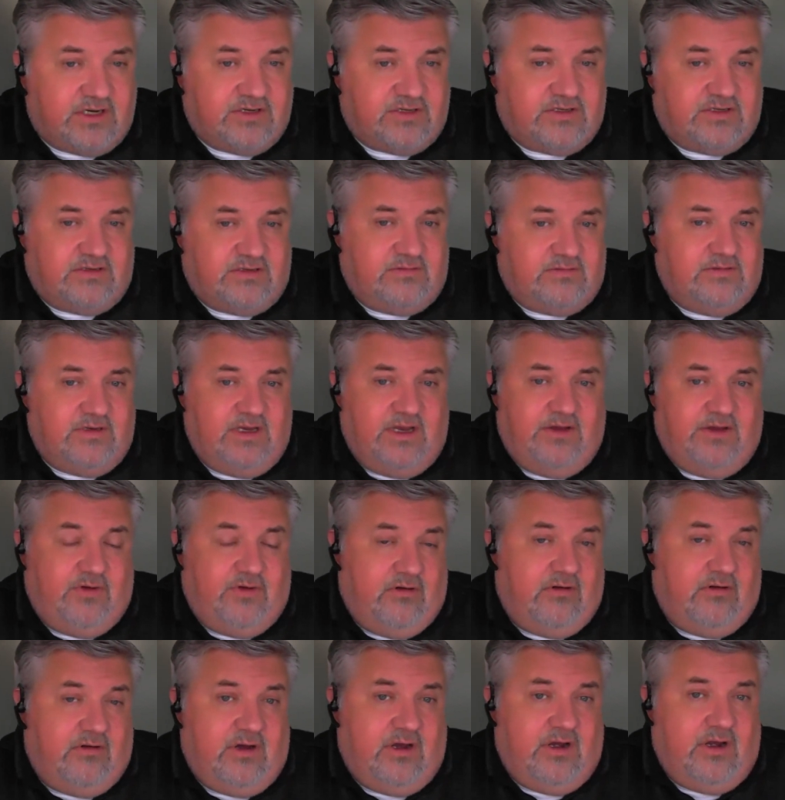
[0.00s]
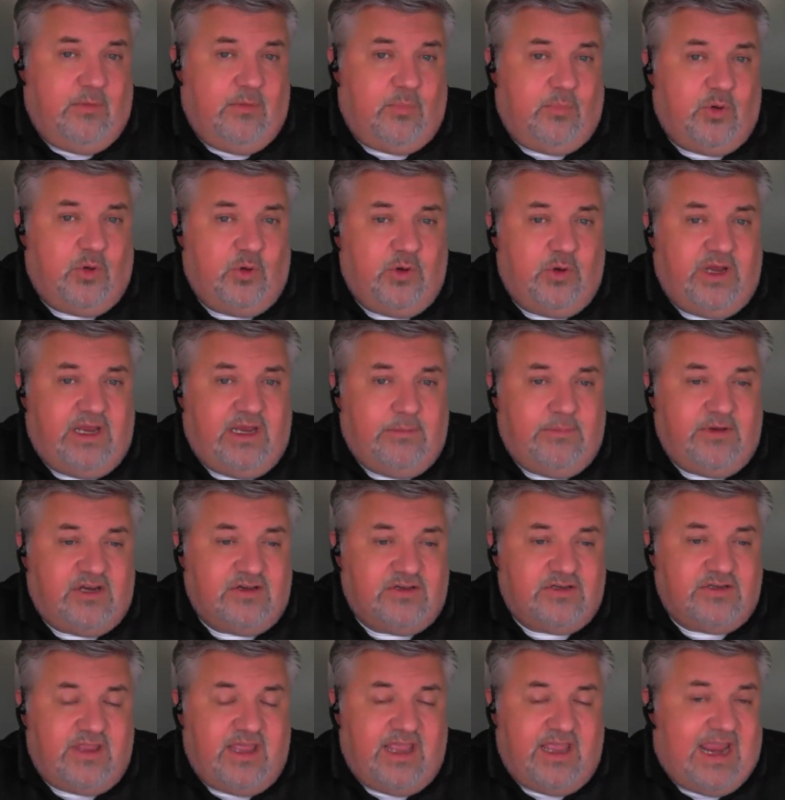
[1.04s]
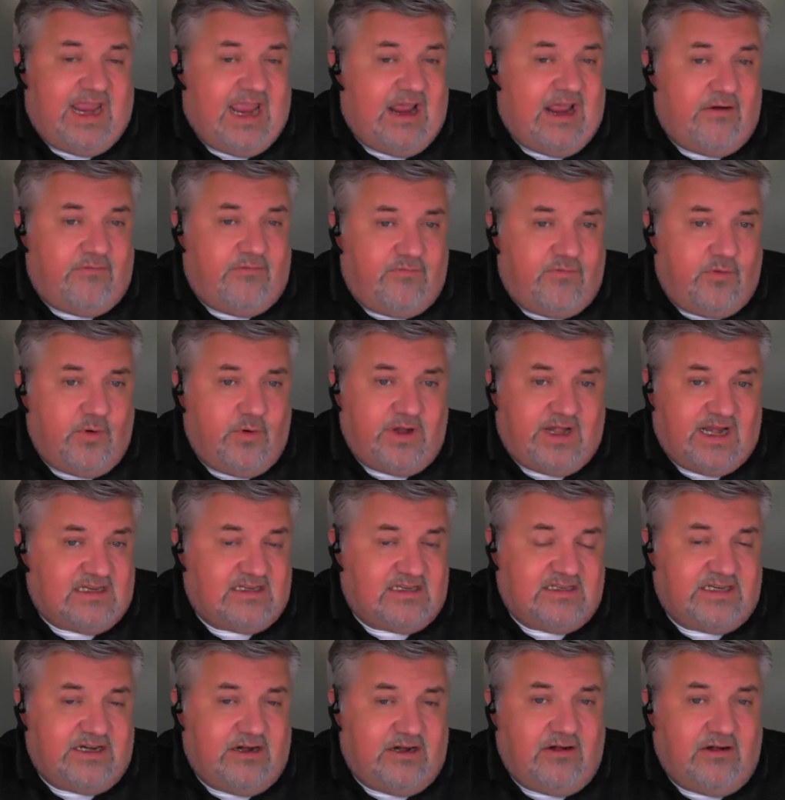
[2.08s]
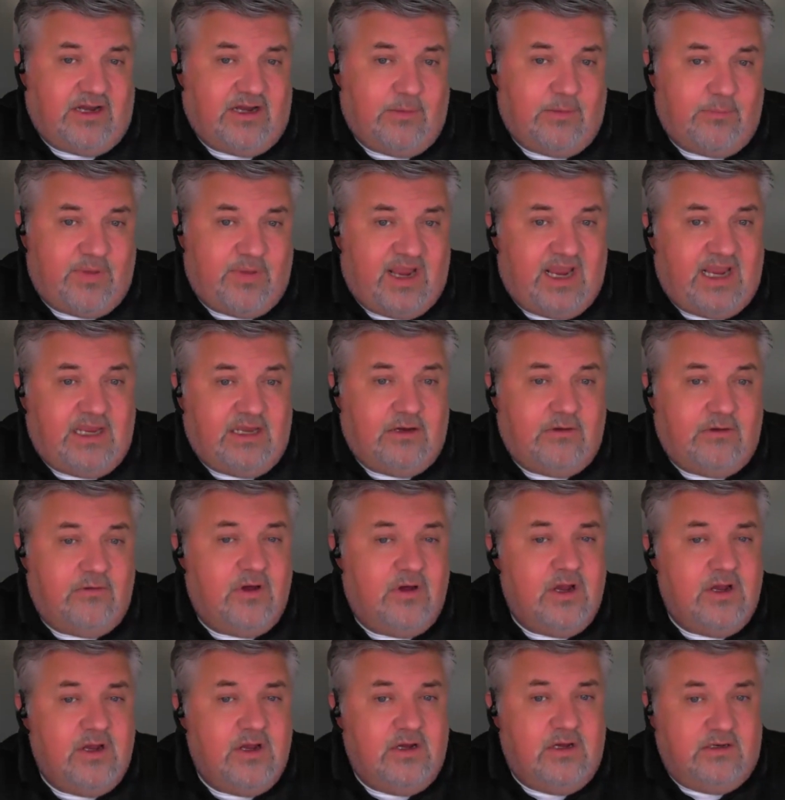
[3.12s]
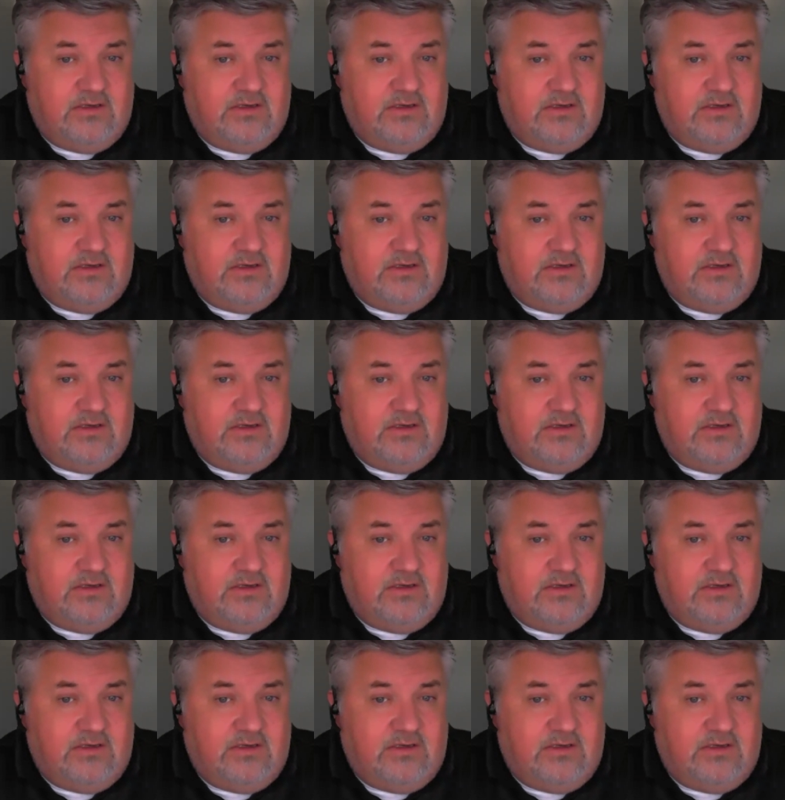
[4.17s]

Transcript: because if you're an employee, because they can't afford necessarily to pay you